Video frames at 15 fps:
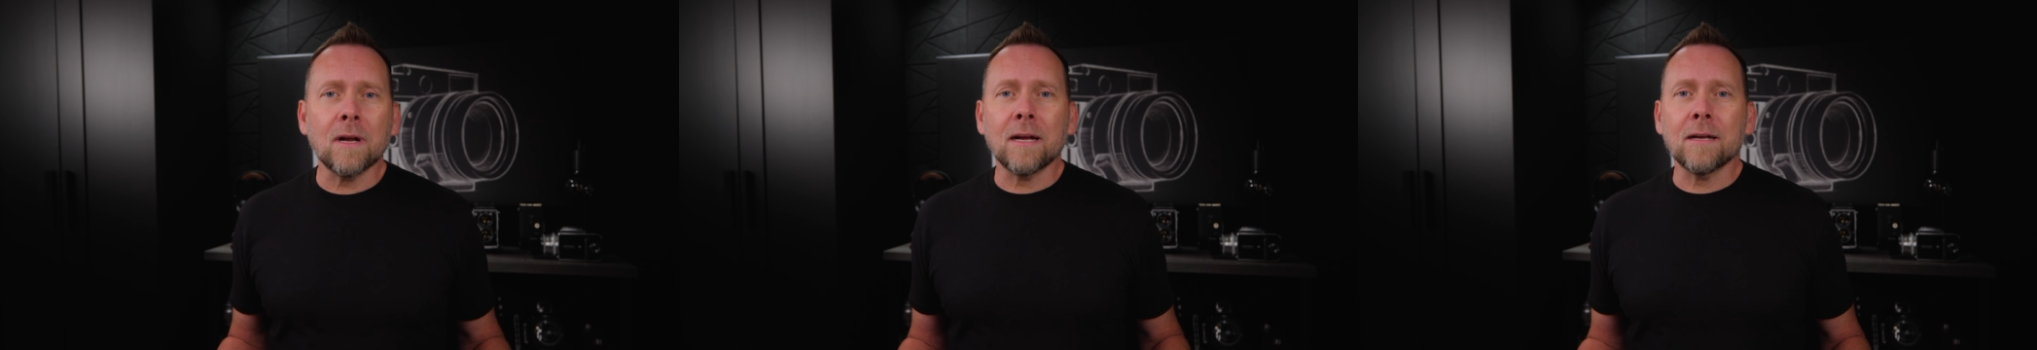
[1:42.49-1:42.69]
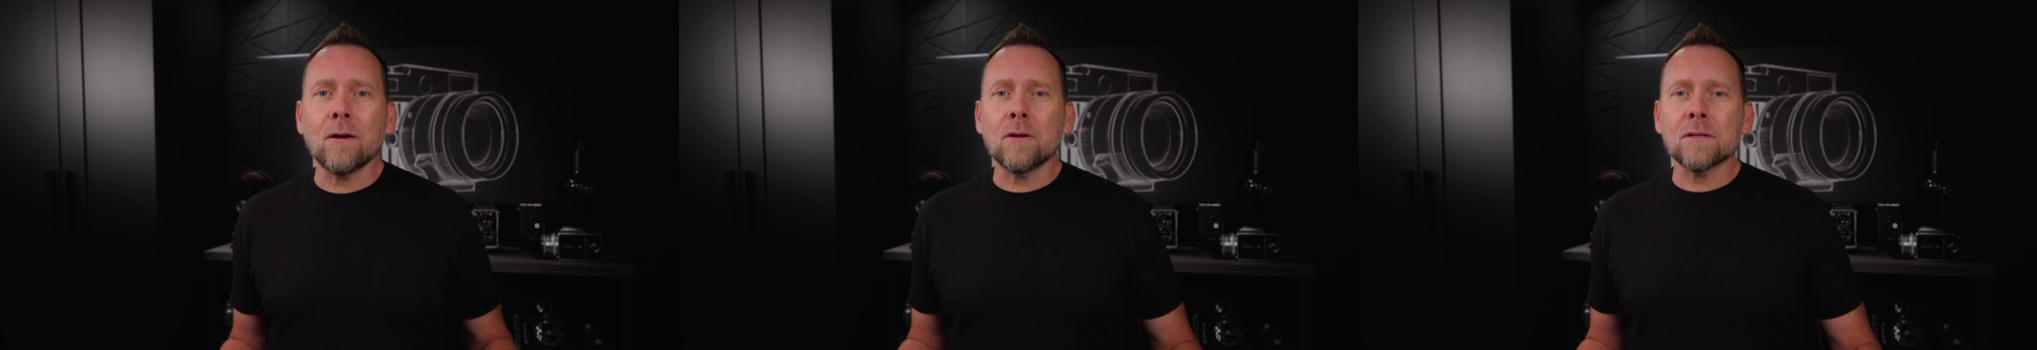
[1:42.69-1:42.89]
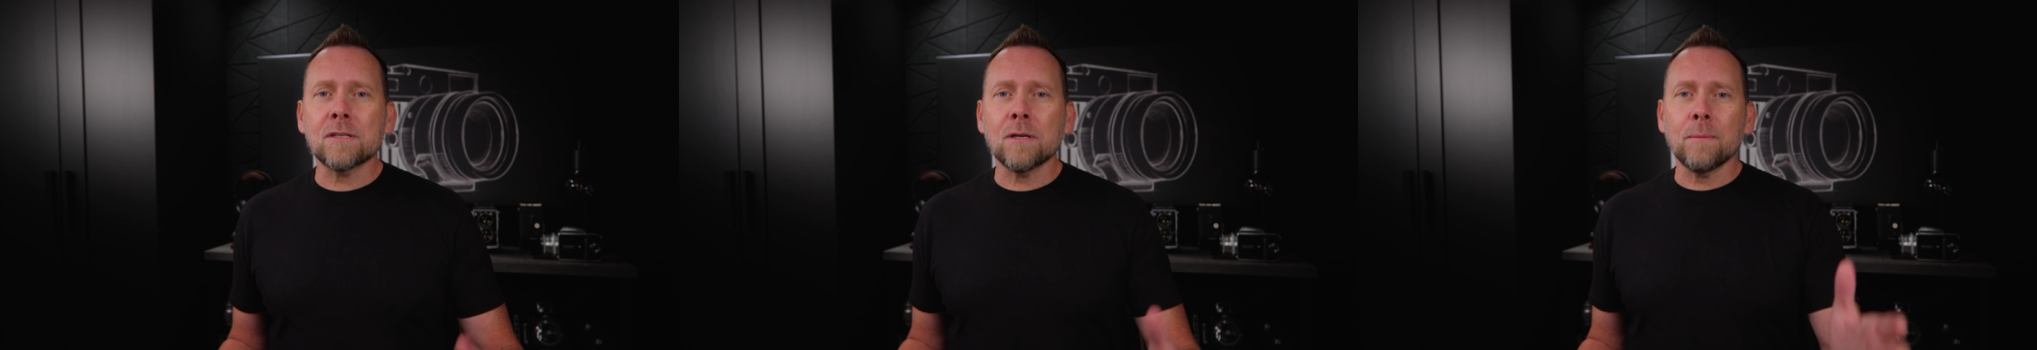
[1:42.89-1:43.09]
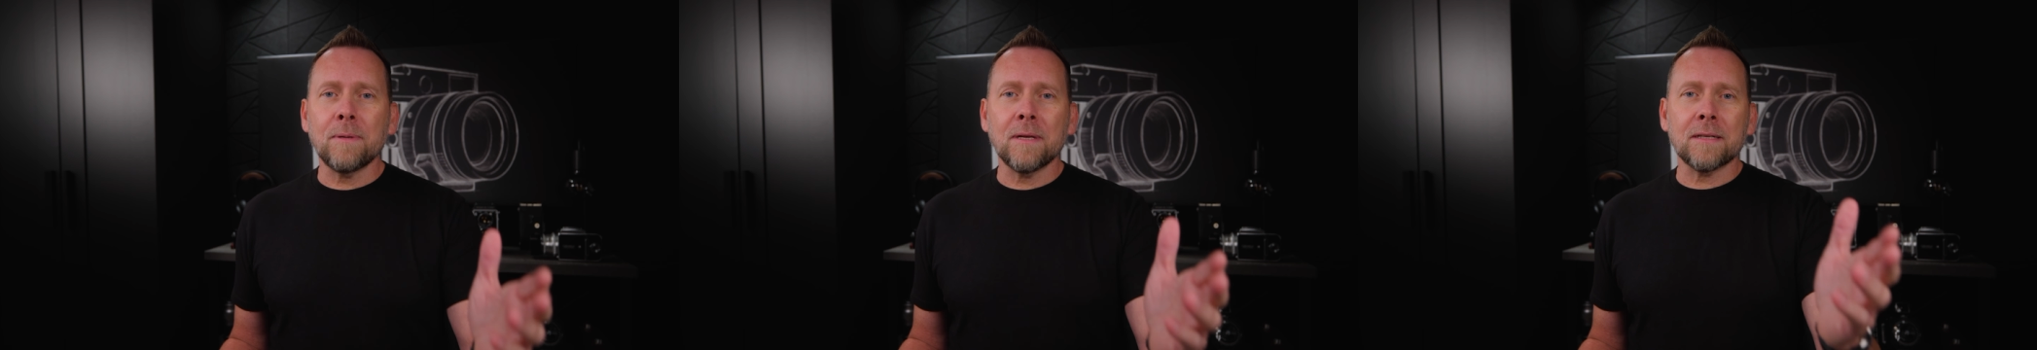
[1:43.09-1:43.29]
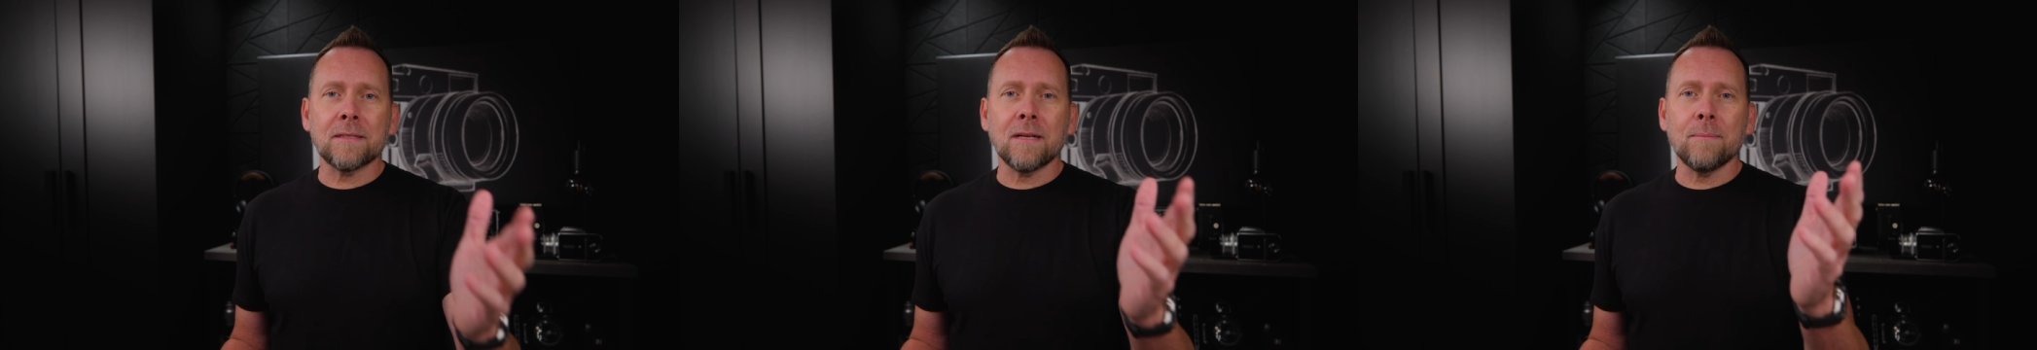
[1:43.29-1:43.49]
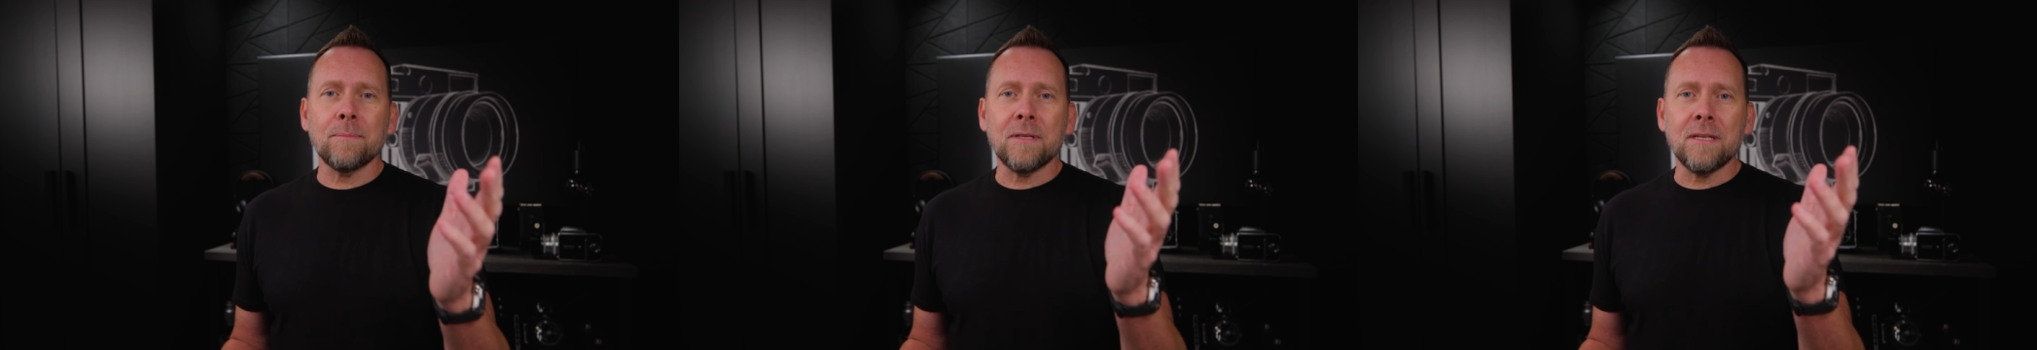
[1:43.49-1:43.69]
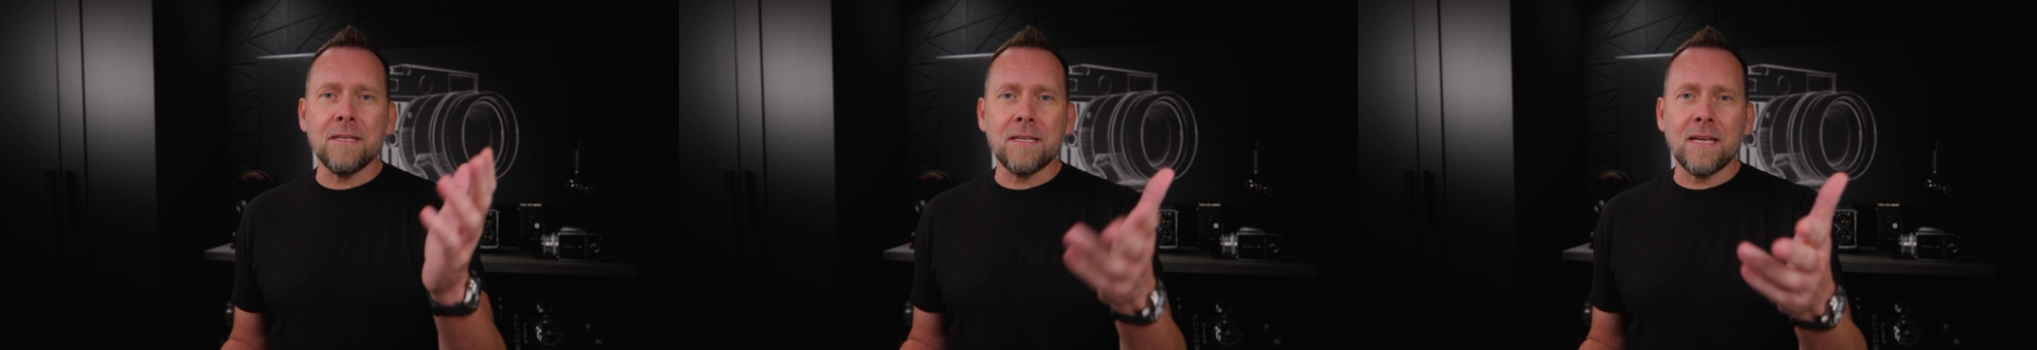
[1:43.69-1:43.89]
I also picked up the